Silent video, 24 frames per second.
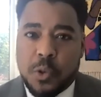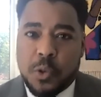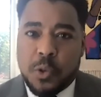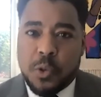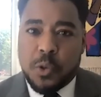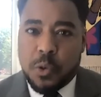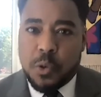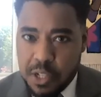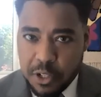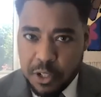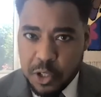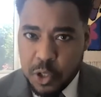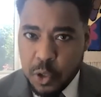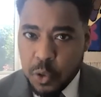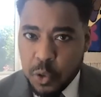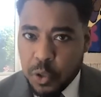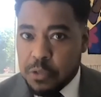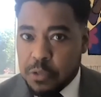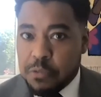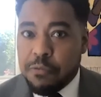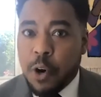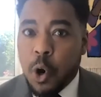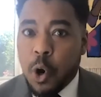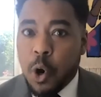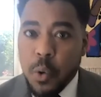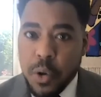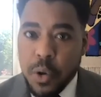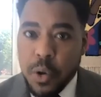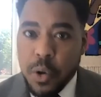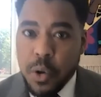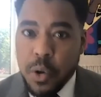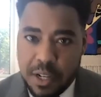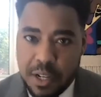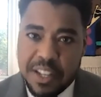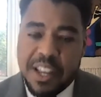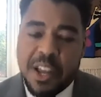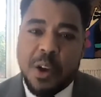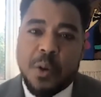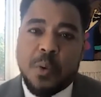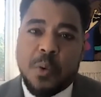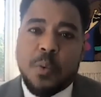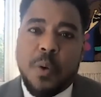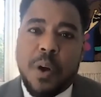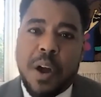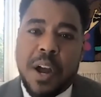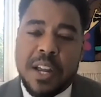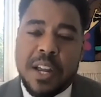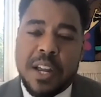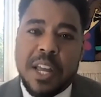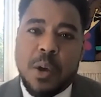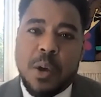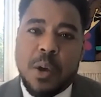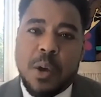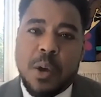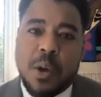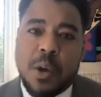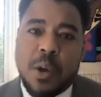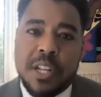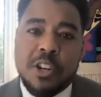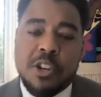a certain civic duties, voting, right?